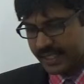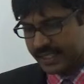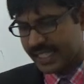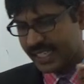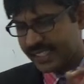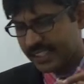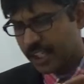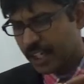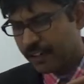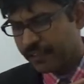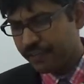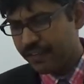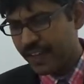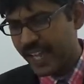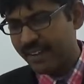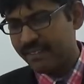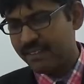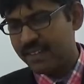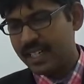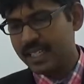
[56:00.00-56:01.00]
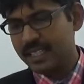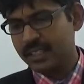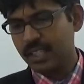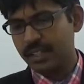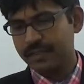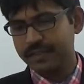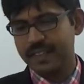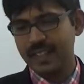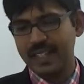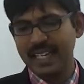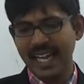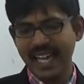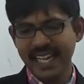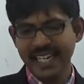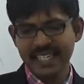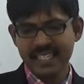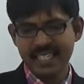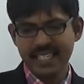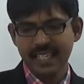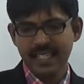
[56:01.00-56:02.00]
cutoff wavelength of the
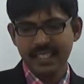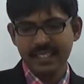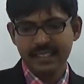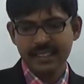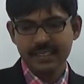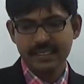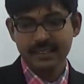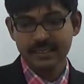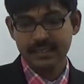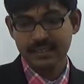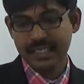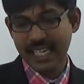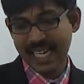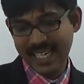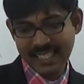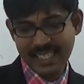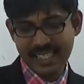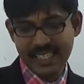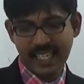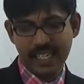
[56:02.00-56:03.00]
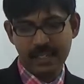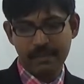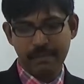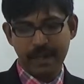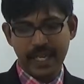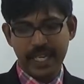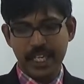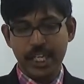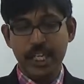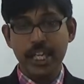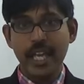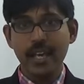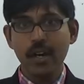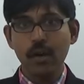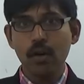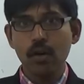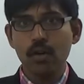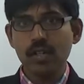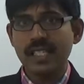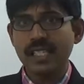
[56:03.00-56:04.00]
light that can be
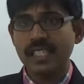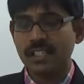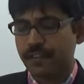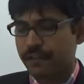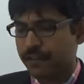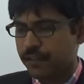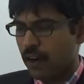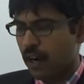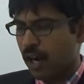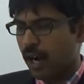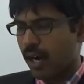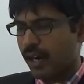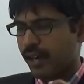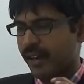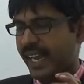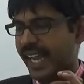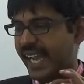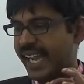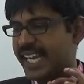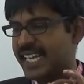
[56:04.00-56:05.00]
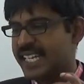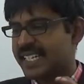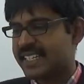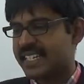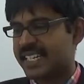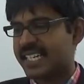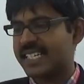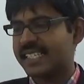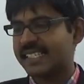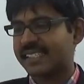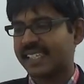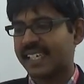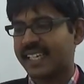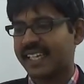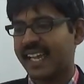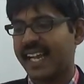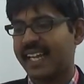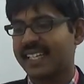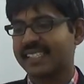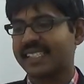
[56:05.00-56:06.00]
used for
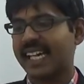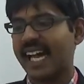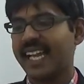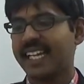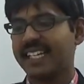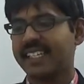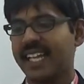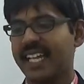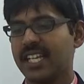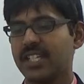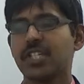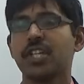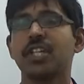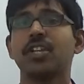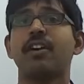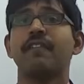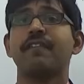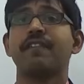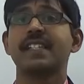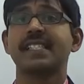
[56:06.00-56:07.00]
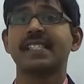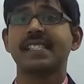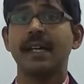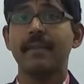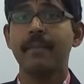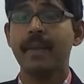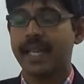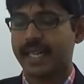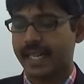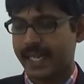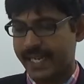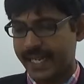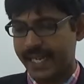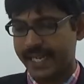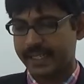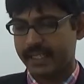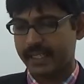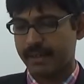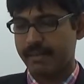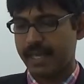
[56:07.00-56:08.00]
intrinsic excitation of a
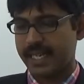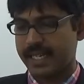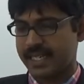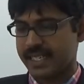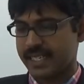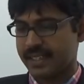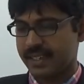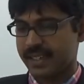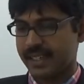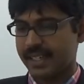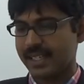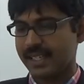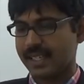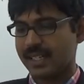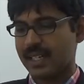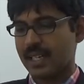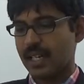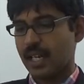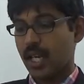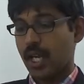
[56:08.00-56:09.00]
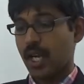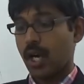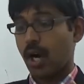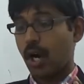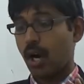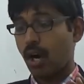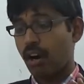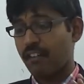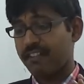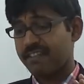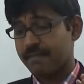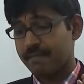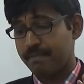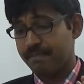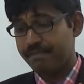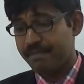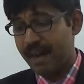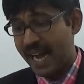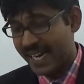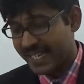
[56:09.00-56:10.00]
semiconductor material of
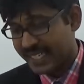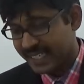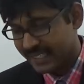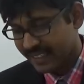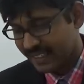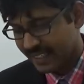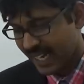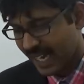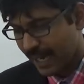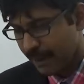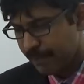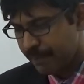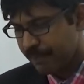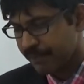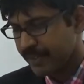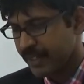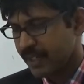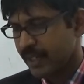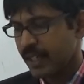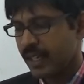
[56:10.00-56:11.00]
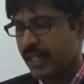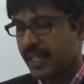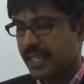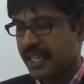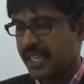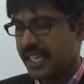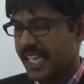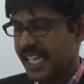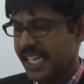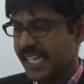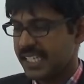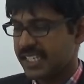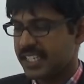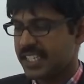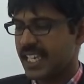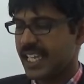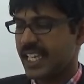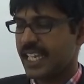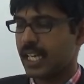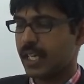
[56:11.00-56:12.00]
band gap Eg
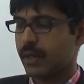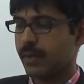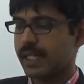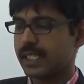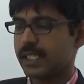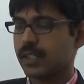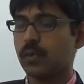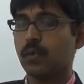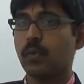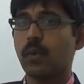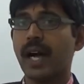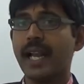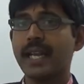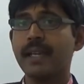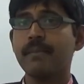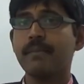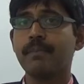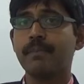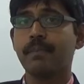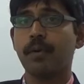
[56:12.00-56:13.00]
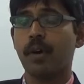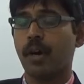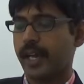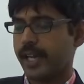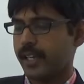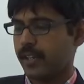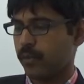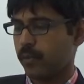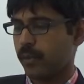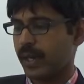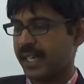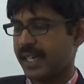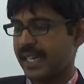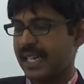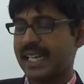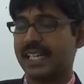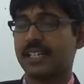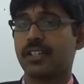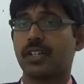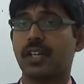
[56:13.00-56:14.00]
equal to 1.1
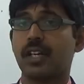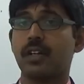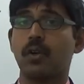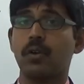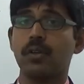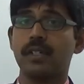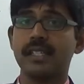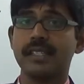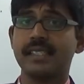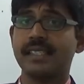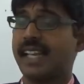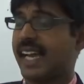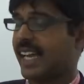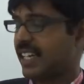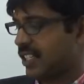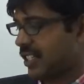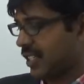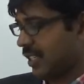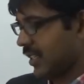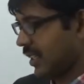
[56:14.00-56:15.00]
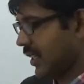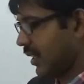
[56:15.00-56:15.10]
electron volt is dash.